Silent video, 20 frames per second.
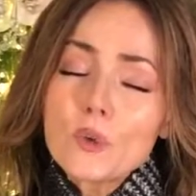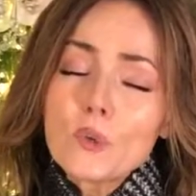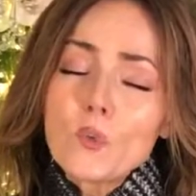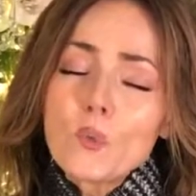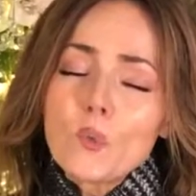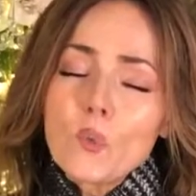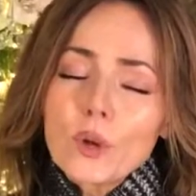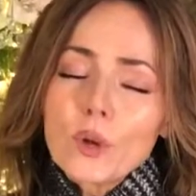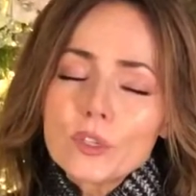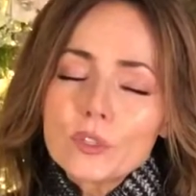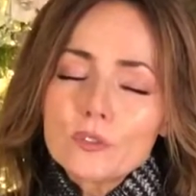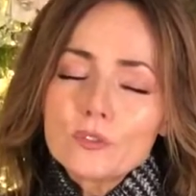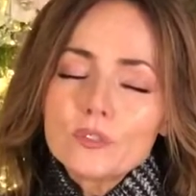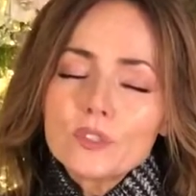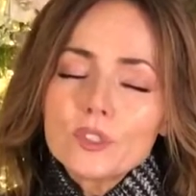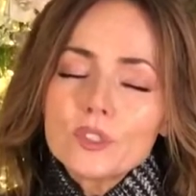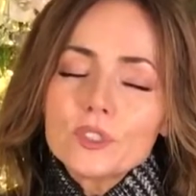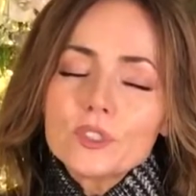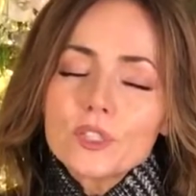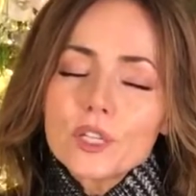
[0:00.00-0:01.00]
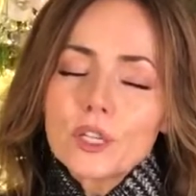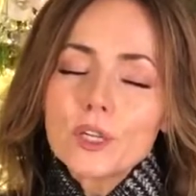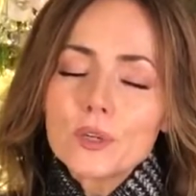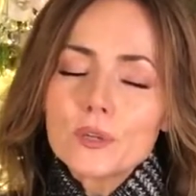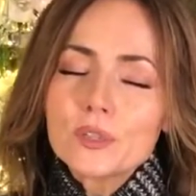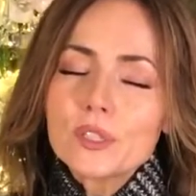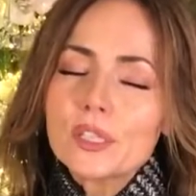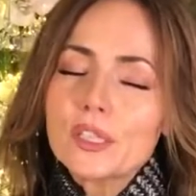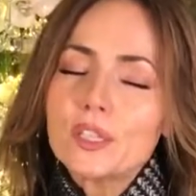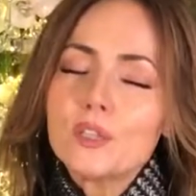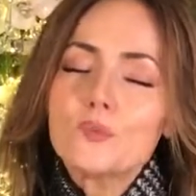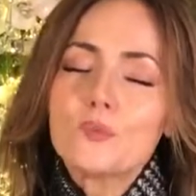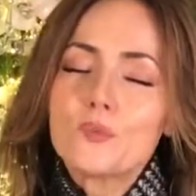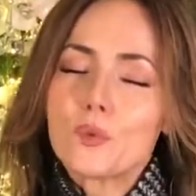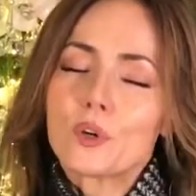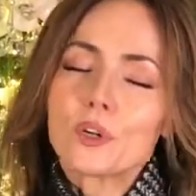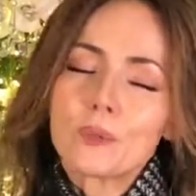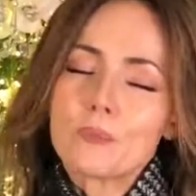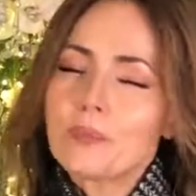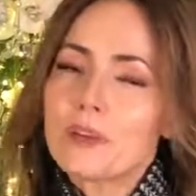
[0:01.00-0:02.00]
wonderful, cozy,
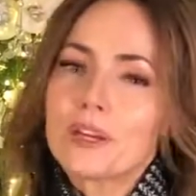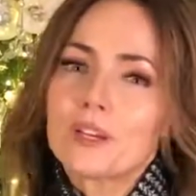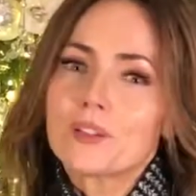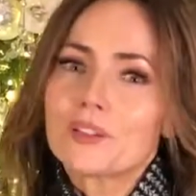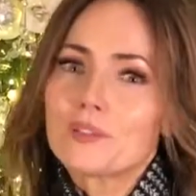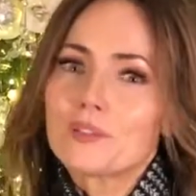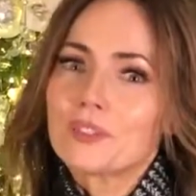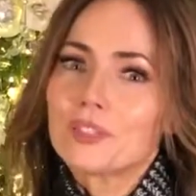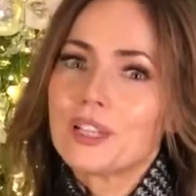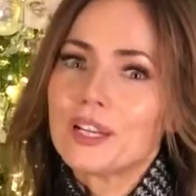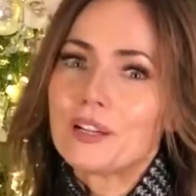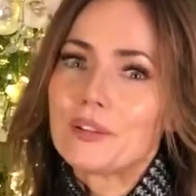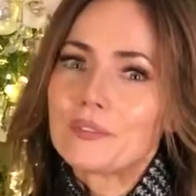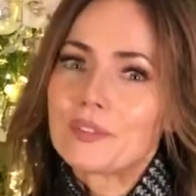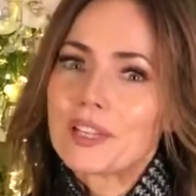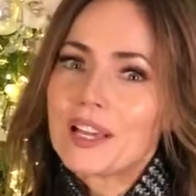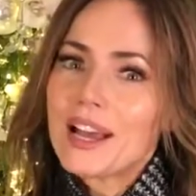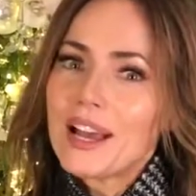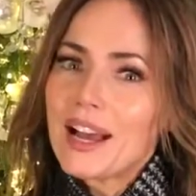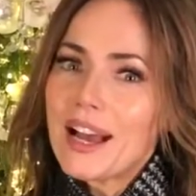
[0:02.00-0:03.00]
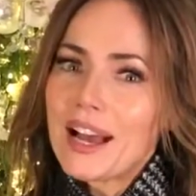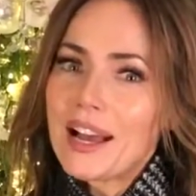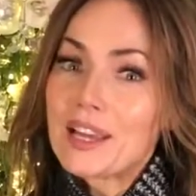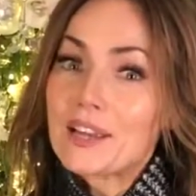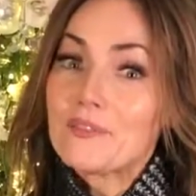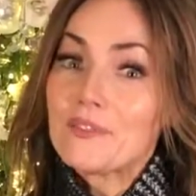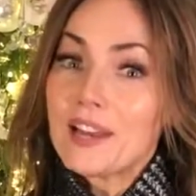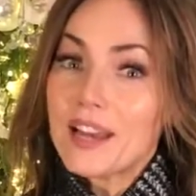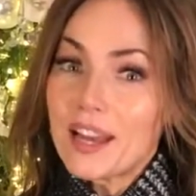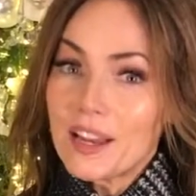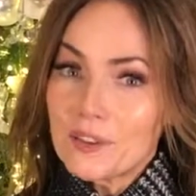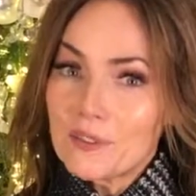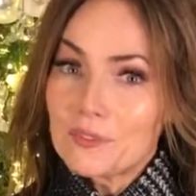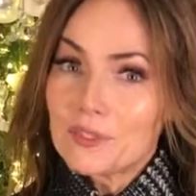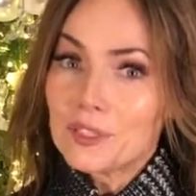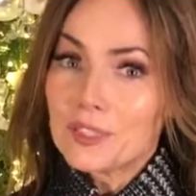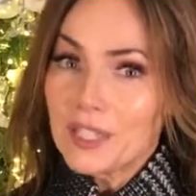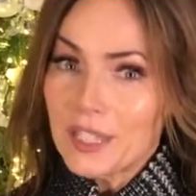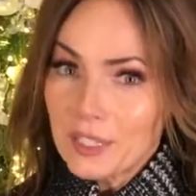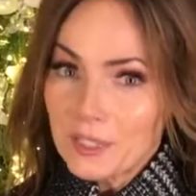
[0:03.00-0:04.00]
warm pairs of gloves I have
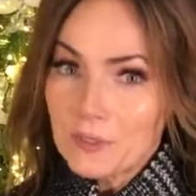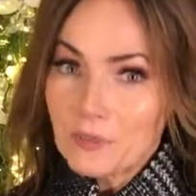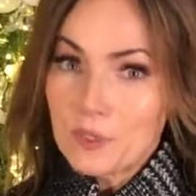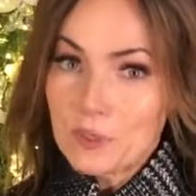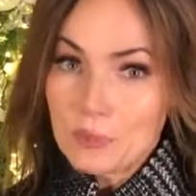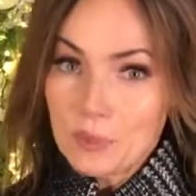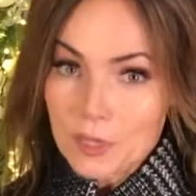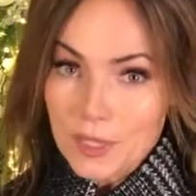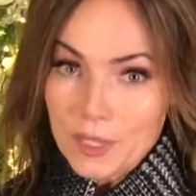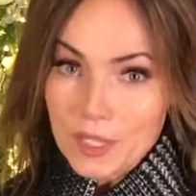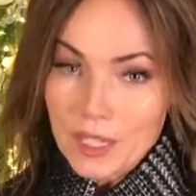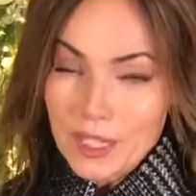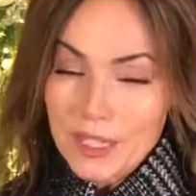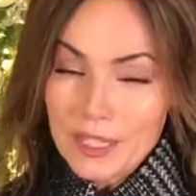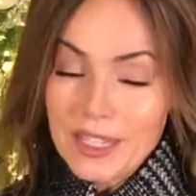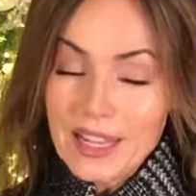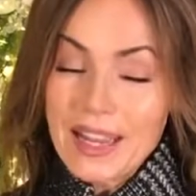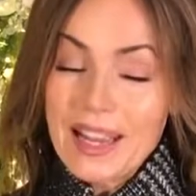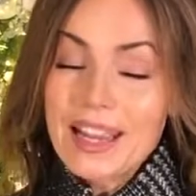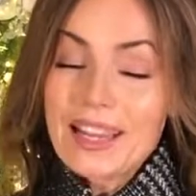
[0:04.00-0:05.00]
ever, ever put on.